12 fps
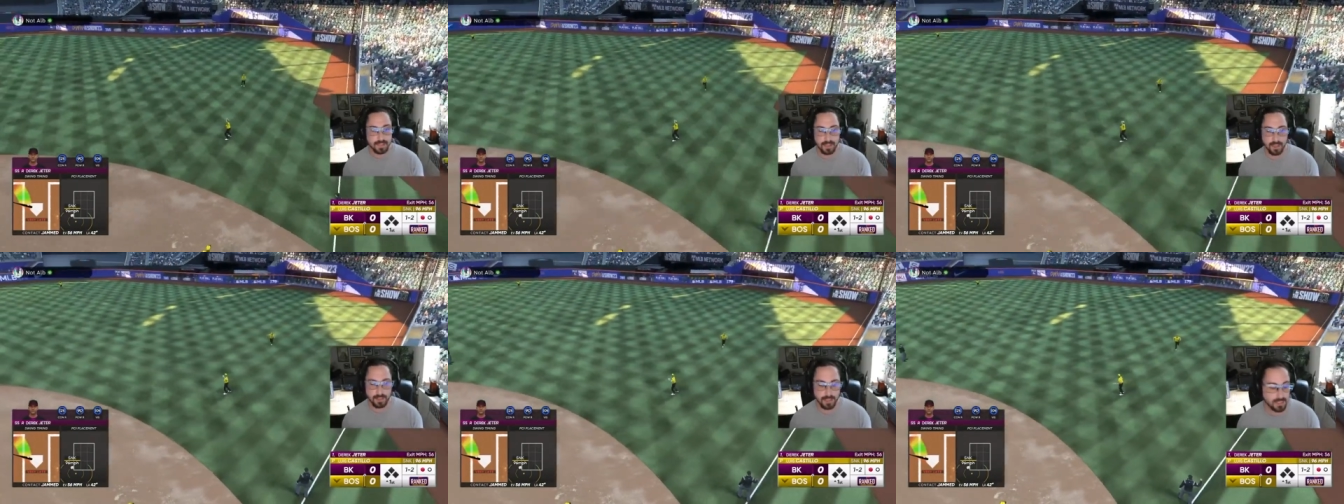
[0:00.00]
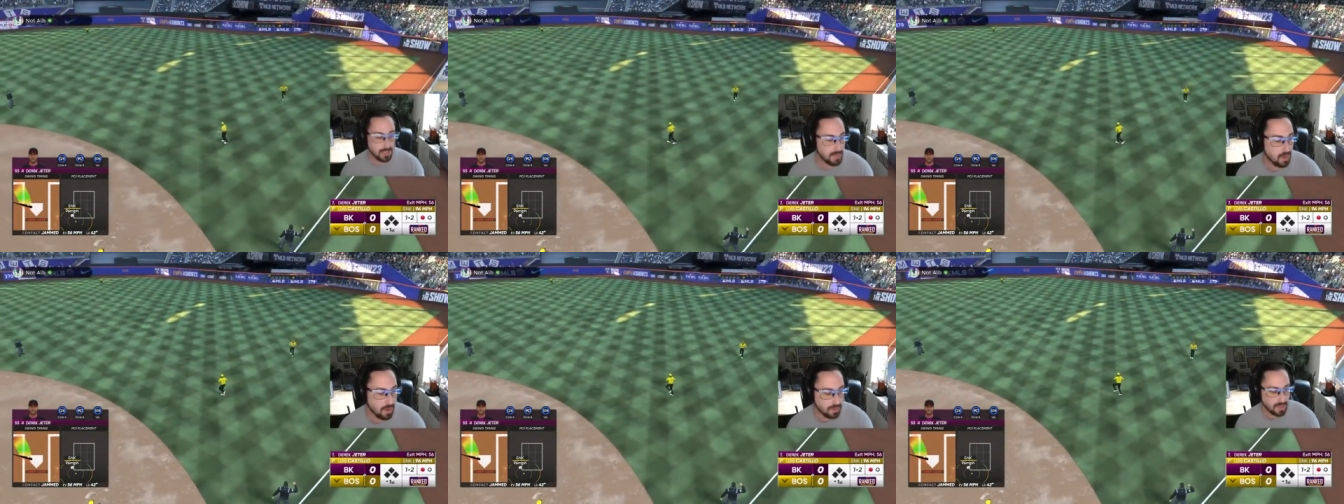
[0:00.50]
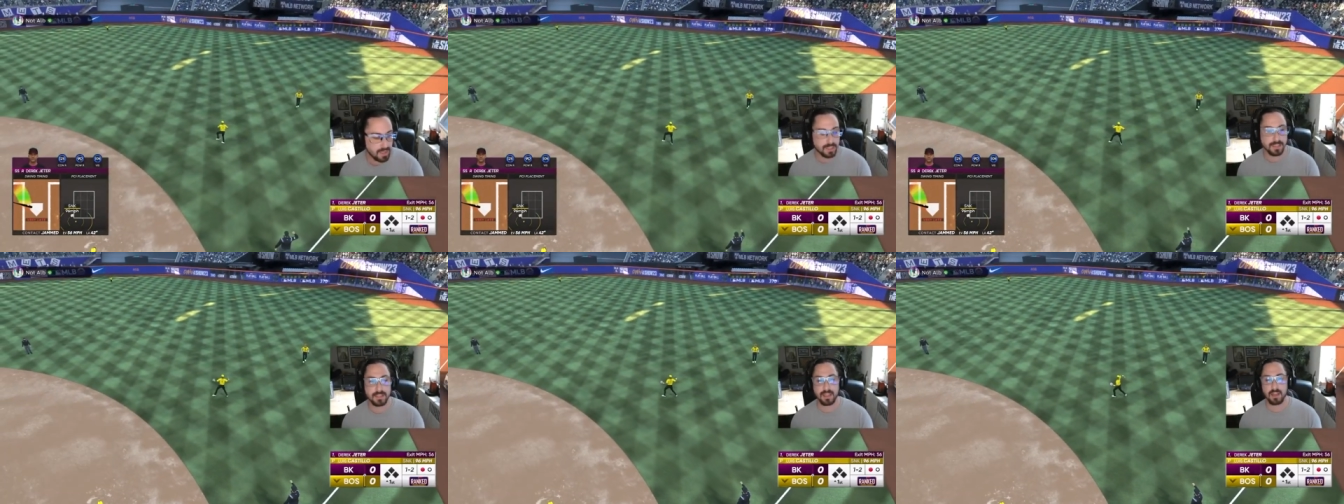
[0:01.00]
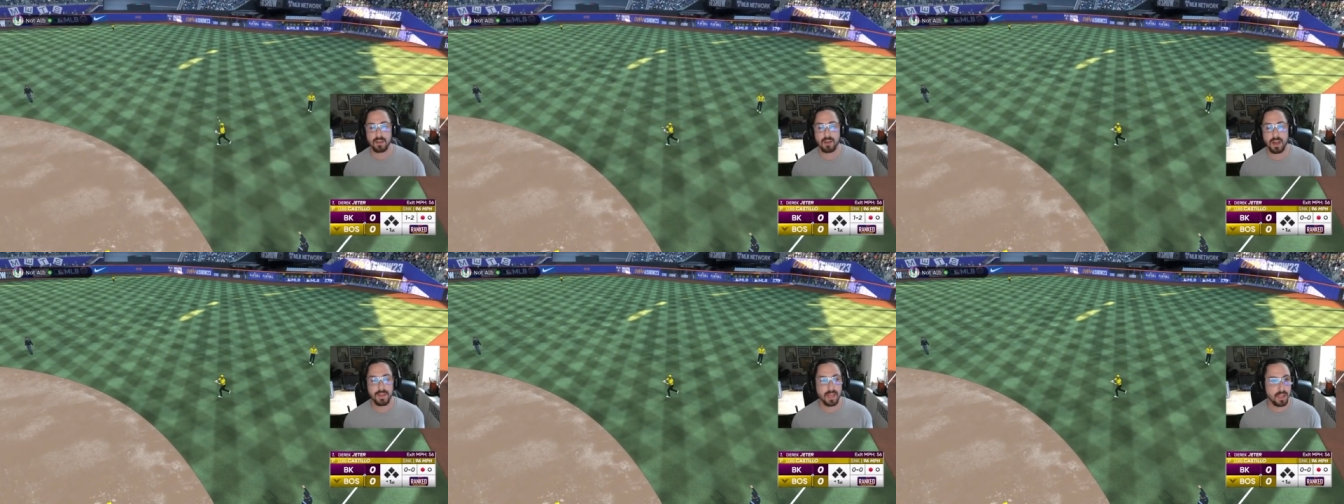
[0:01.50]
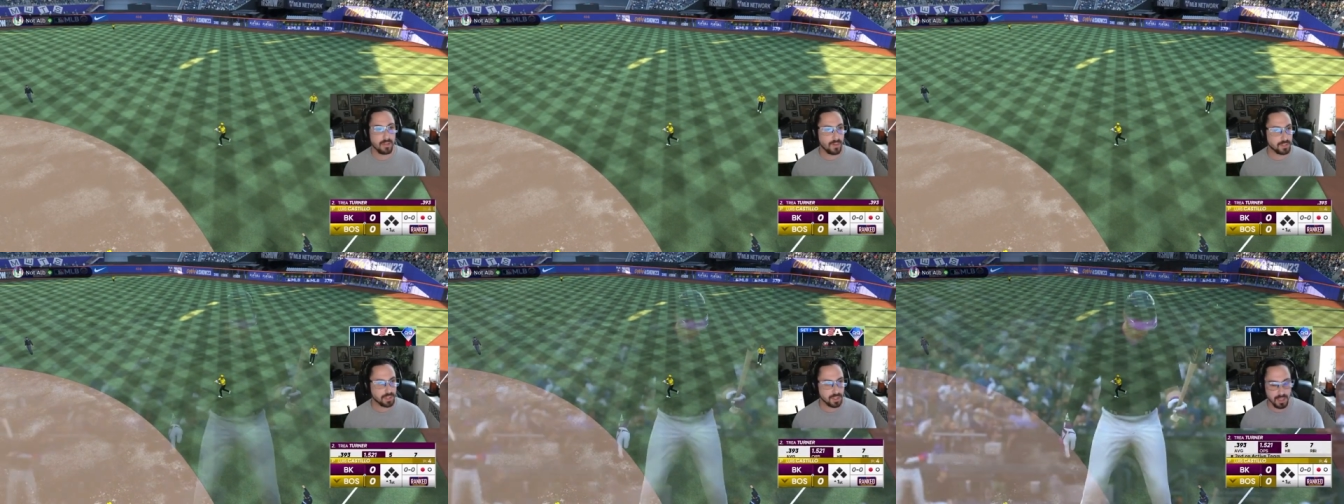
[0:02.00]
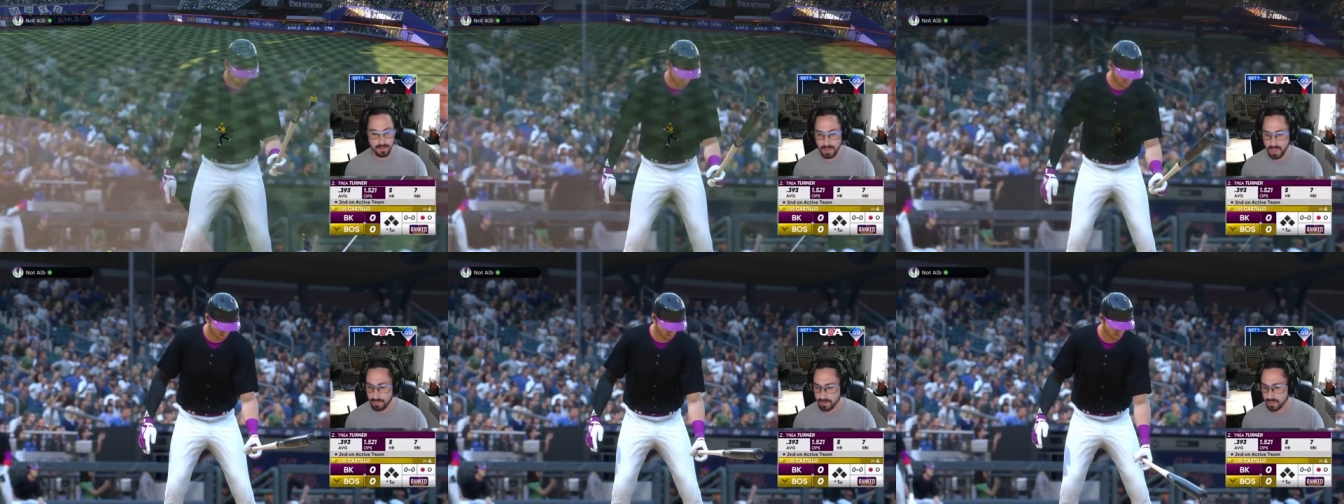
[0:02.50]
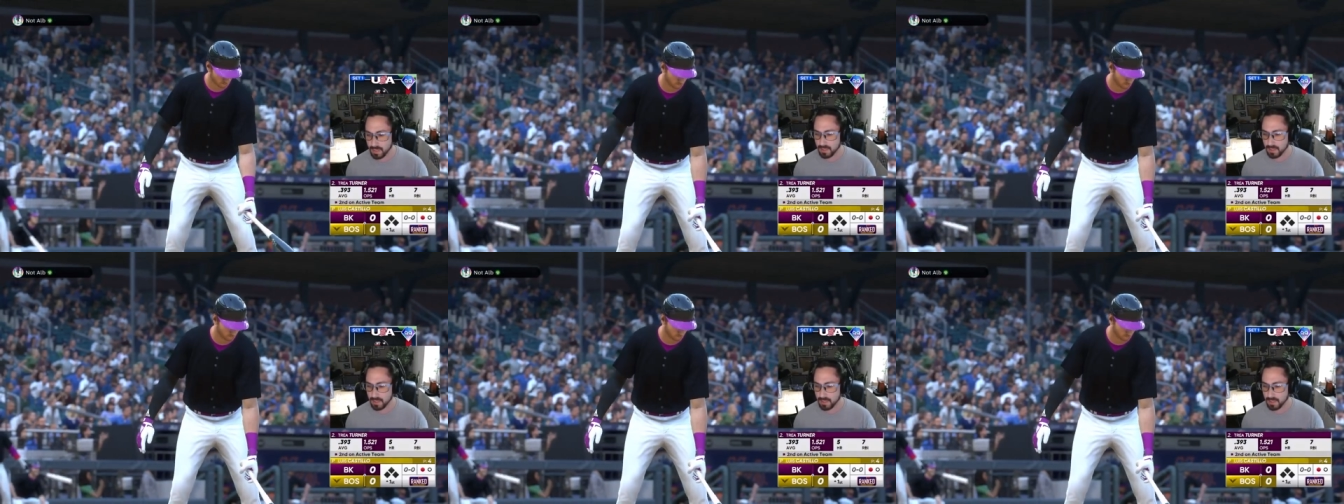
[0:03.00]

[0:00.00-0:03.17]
told you, he's going to be hard to hit, Castillo. I think I'll eventually be able to,